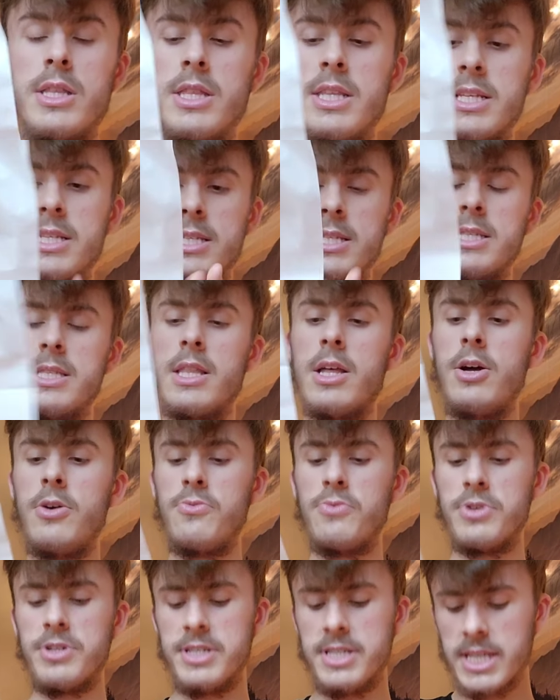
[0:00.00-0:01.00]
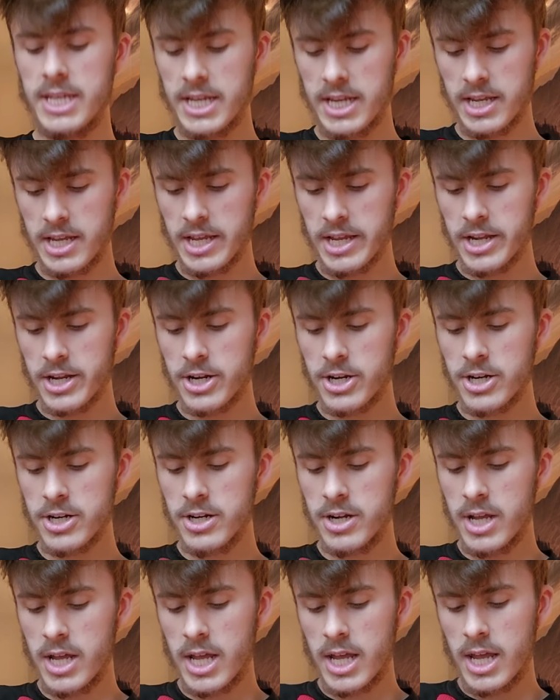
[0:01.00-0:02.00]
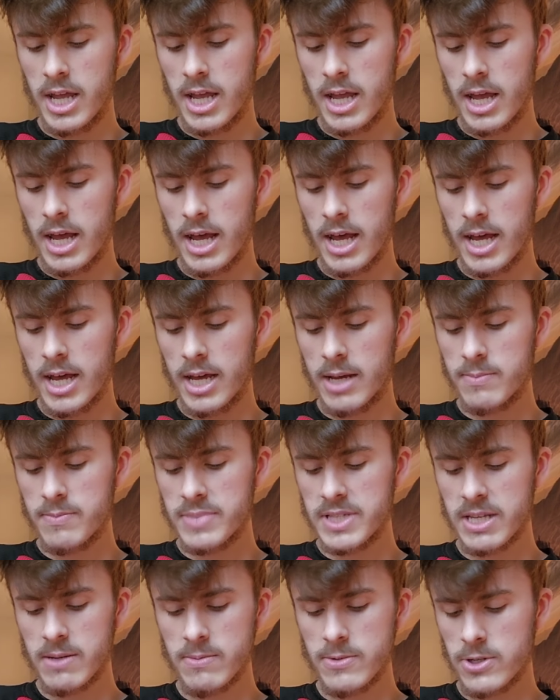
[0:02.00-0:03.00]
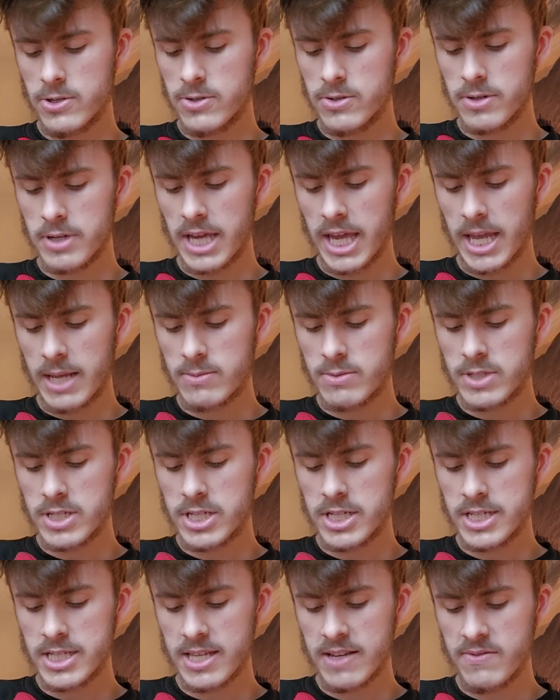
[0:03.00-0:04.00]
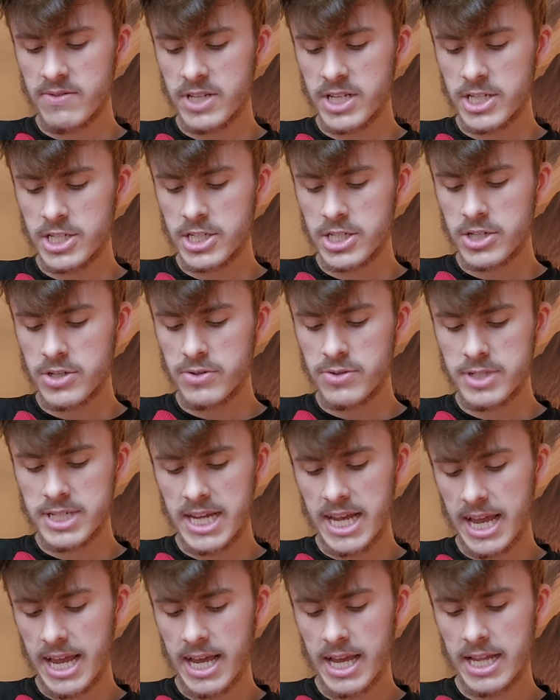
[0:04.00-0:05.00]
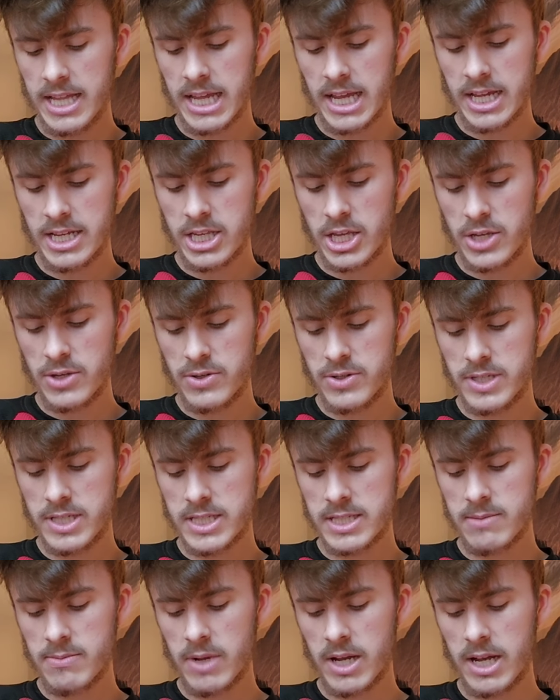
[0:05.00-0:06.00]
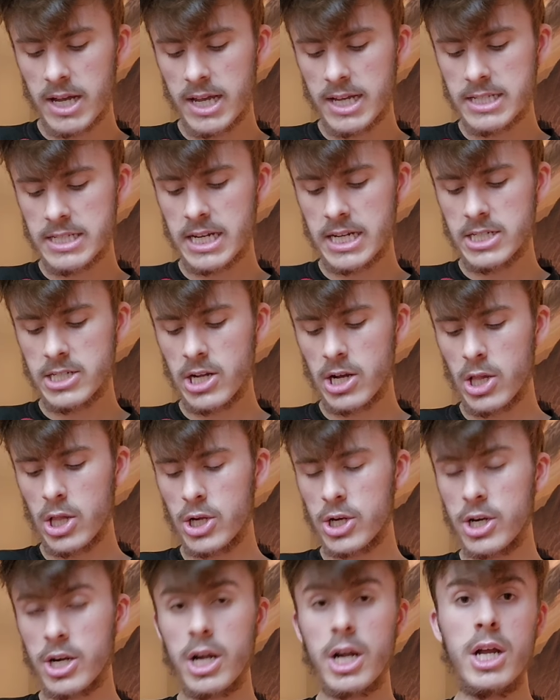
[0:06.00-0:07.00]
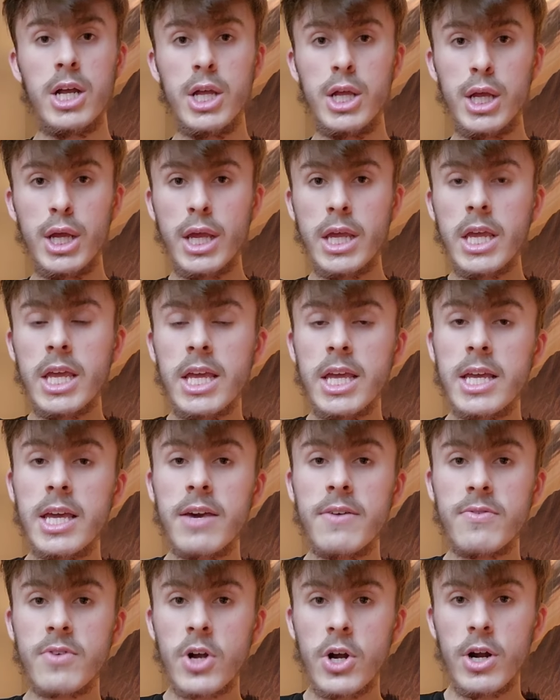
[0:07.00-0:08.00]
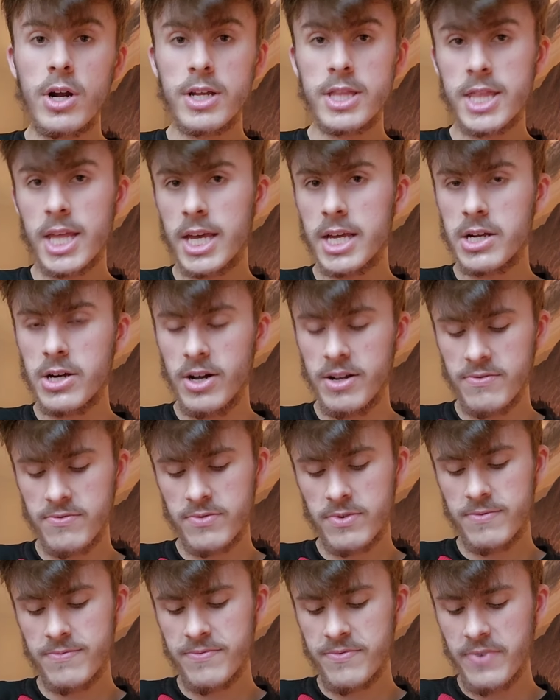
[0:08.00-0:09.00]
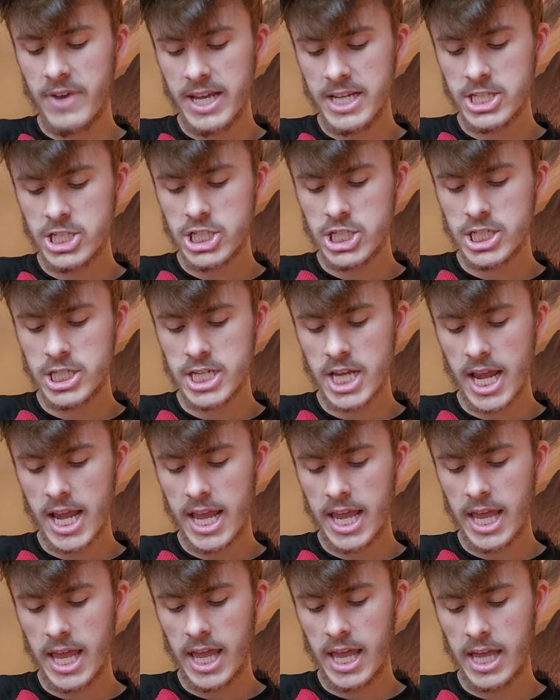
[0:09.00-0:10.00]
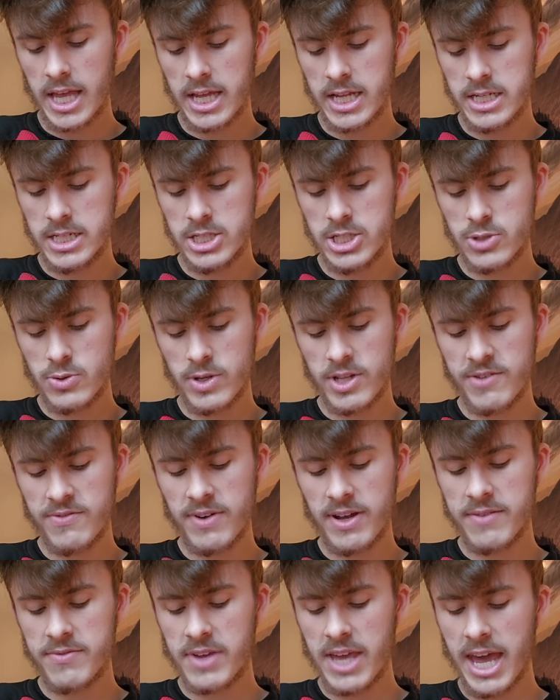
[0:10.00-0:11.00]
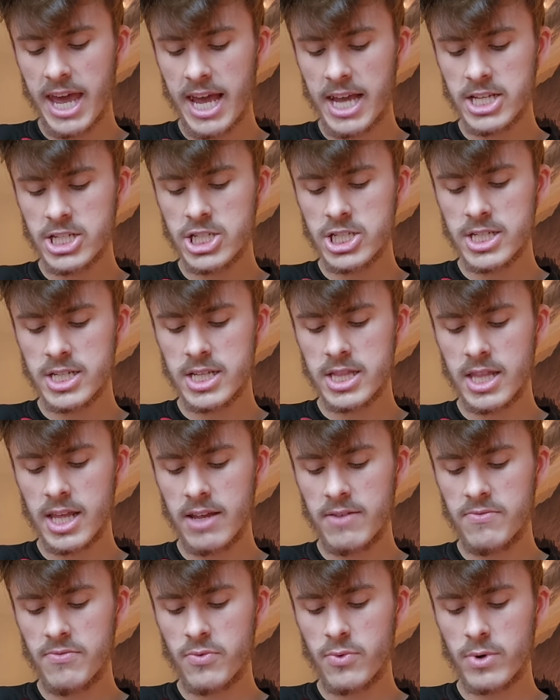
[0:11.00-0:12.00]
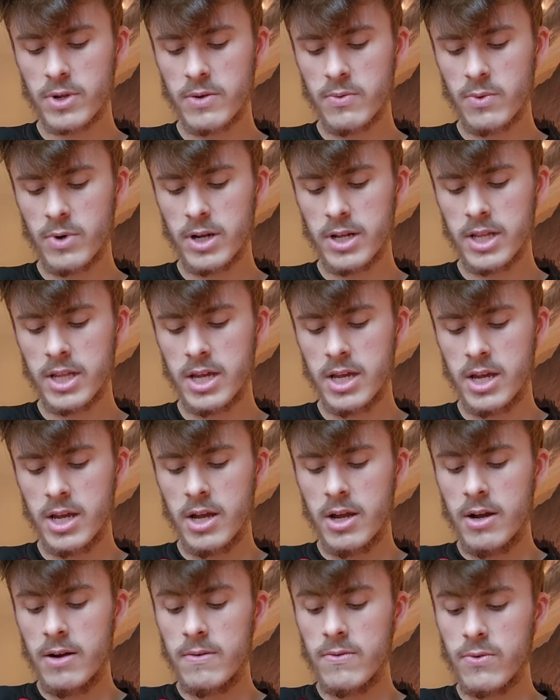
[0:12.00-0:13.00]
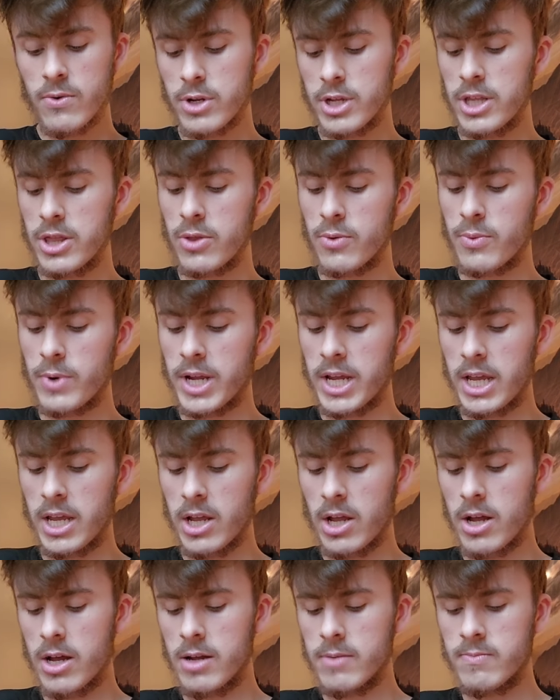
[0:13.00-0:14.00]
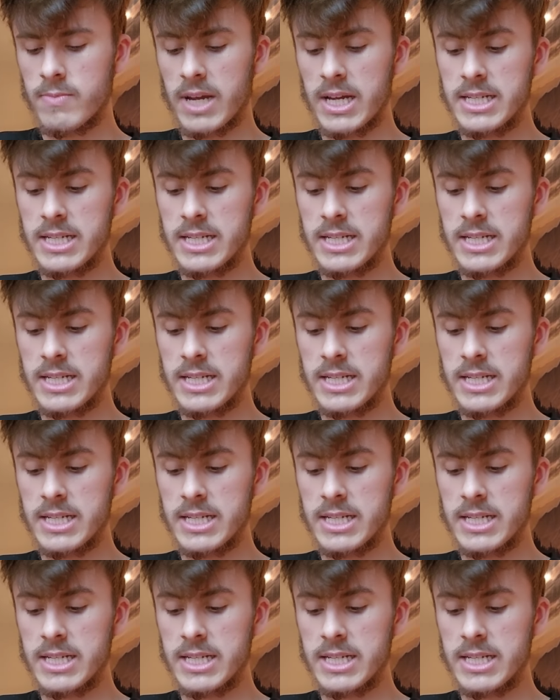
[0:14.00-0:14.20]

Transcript: this long receipt here. Subtotal came to $72.10. I used my $10 e-gift card that I got from Fetch and 25 cash, and then 41.43 on